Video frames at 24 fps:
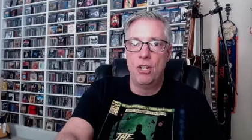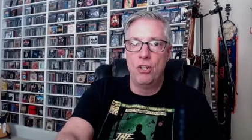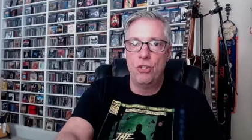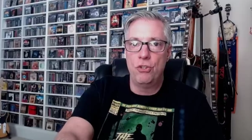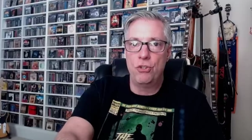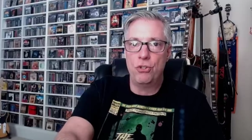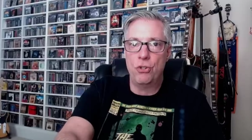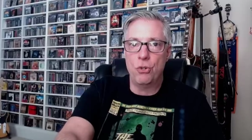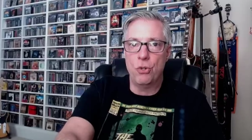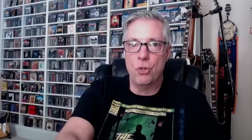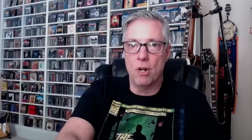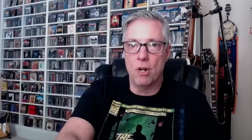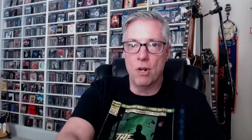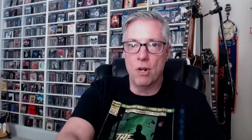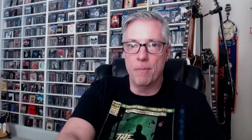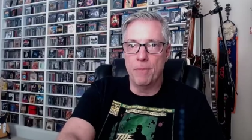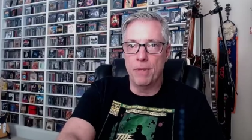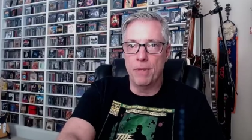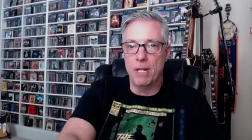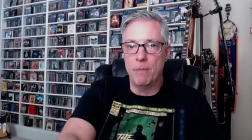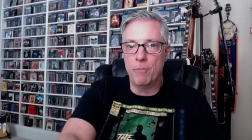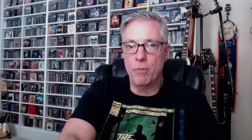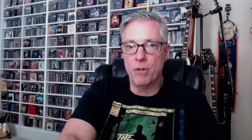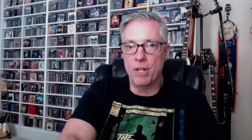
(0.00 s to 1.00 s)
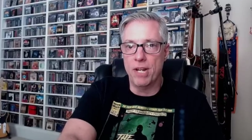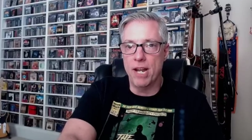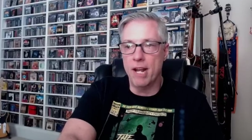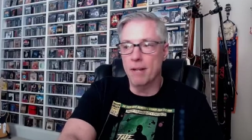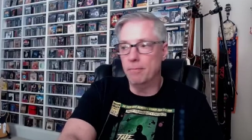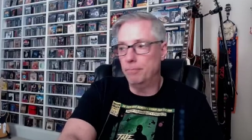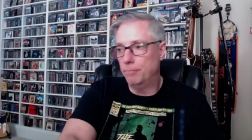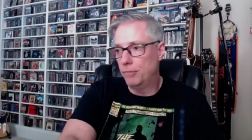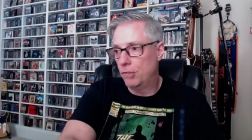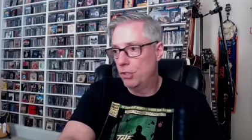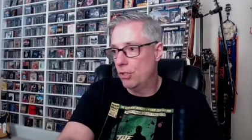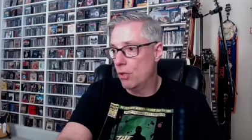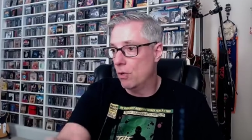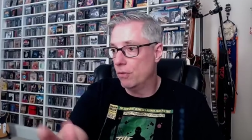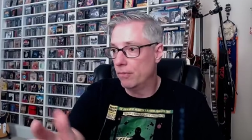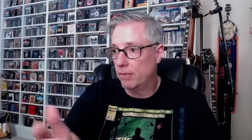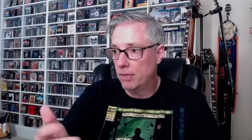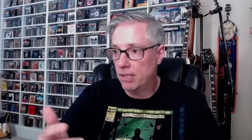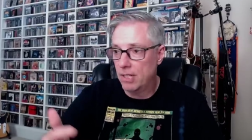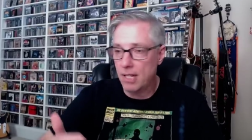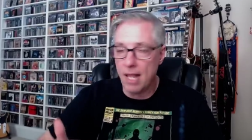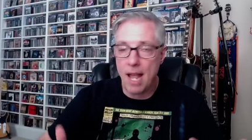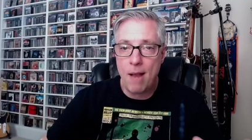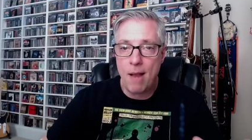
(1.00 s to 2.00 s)
studio album that he put out. So
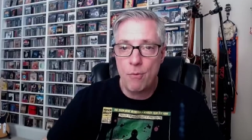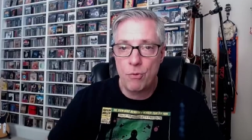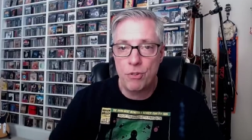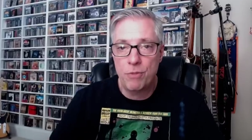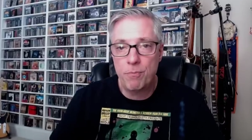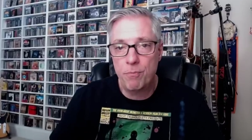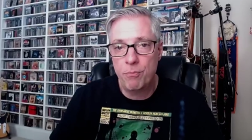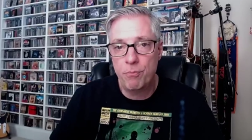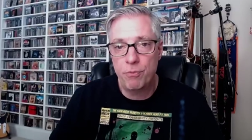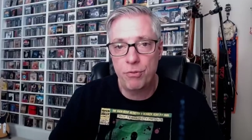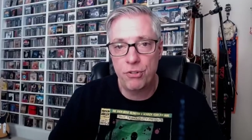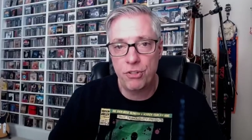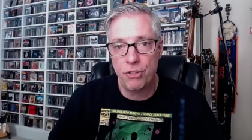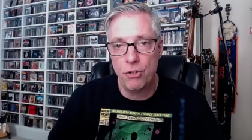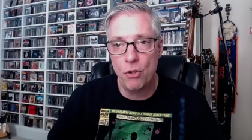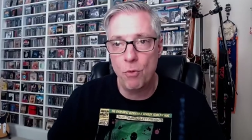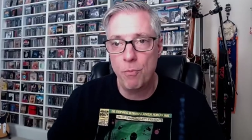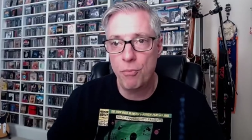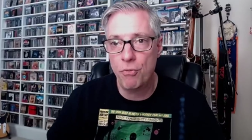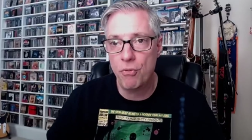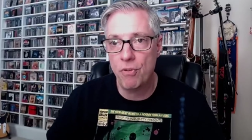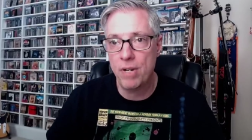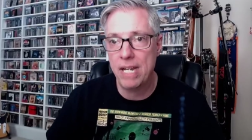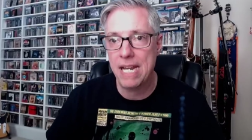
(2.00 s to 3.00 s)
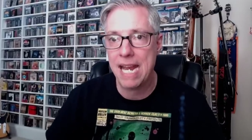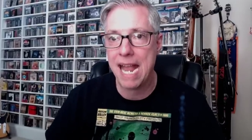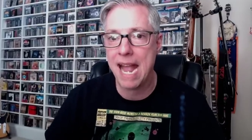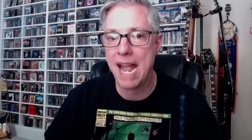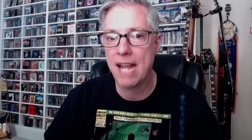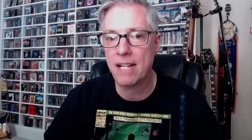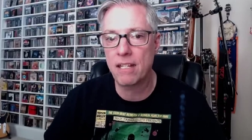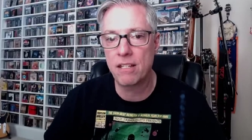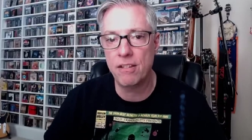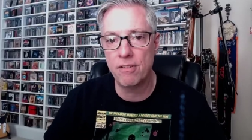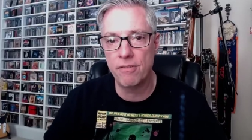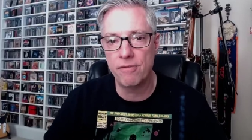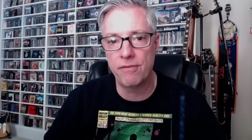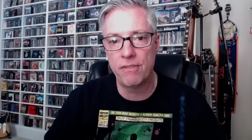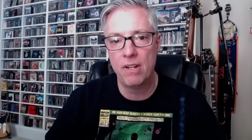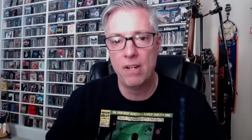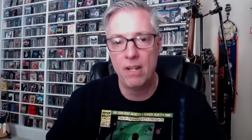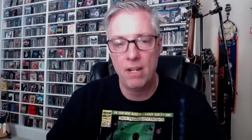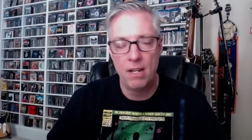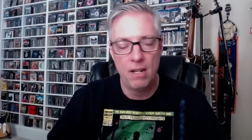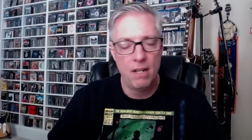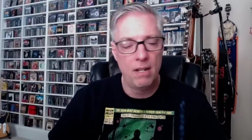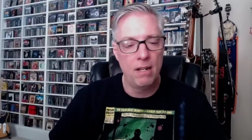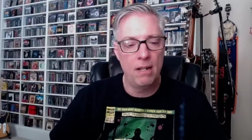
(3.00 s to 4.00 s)
I was still pretty active
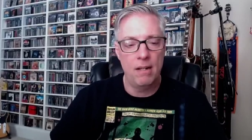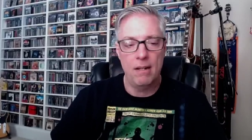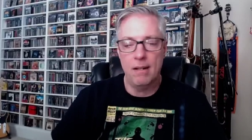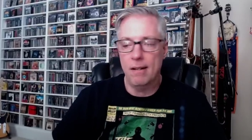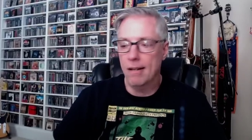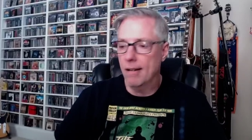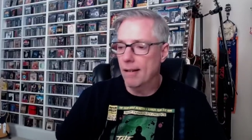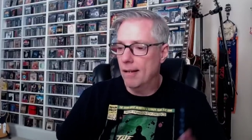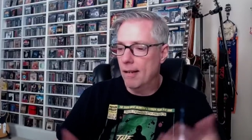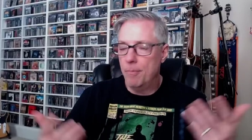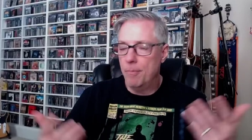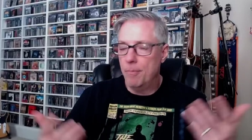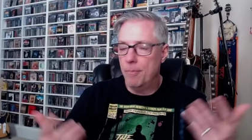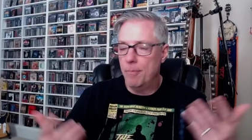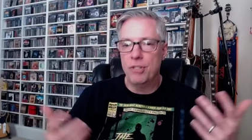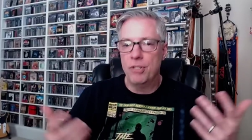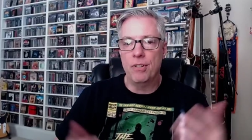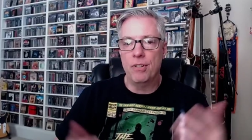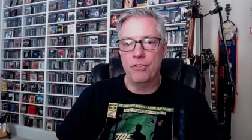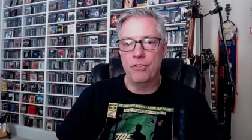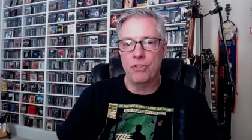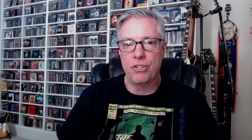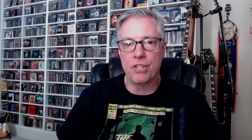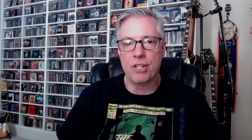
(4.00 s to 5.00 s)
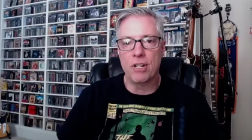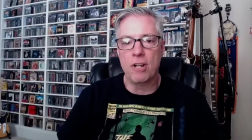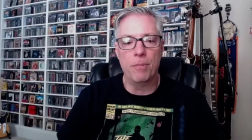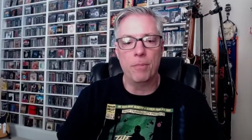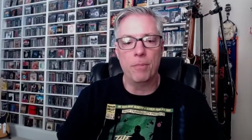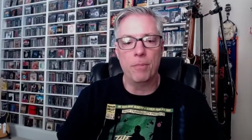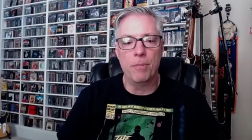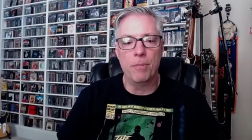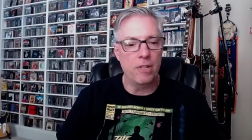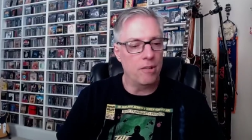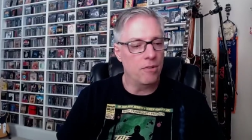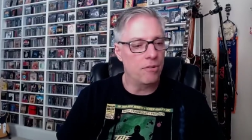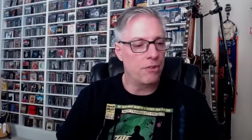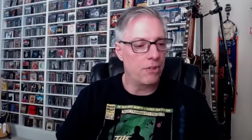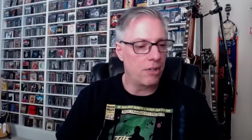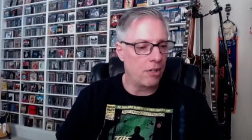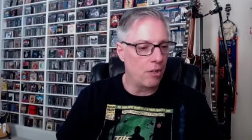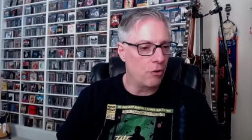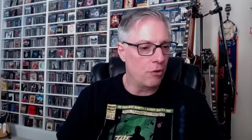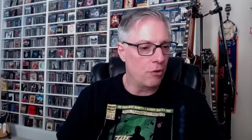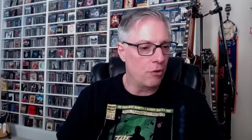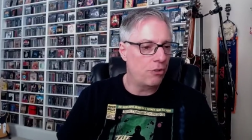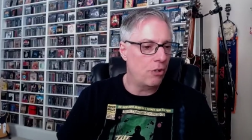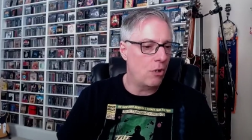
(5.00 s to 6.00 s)
uh, up until just a couple of years
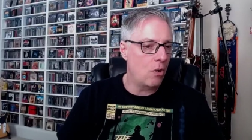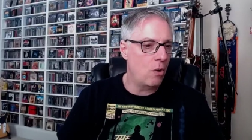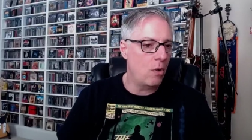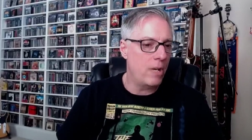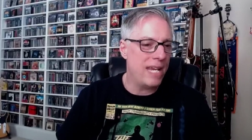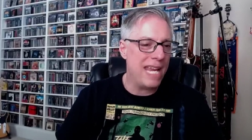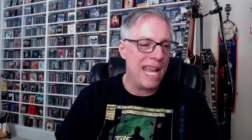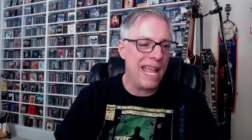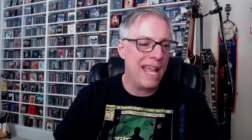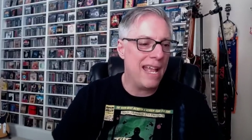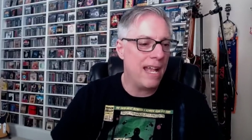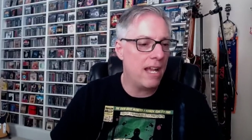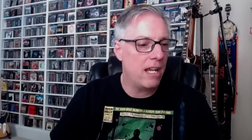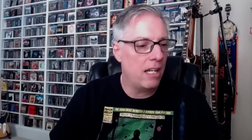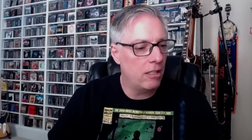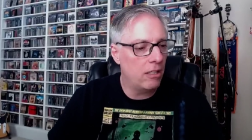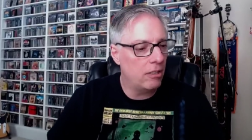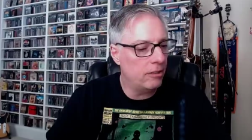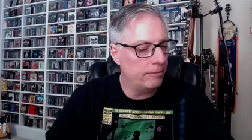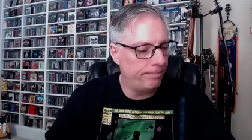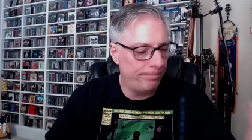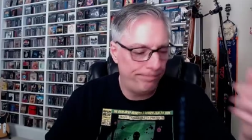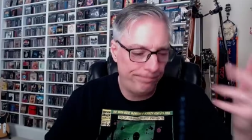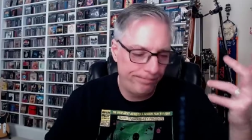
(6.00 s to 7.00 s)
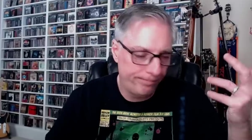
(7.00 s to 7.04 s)
ago. So yeah, uh,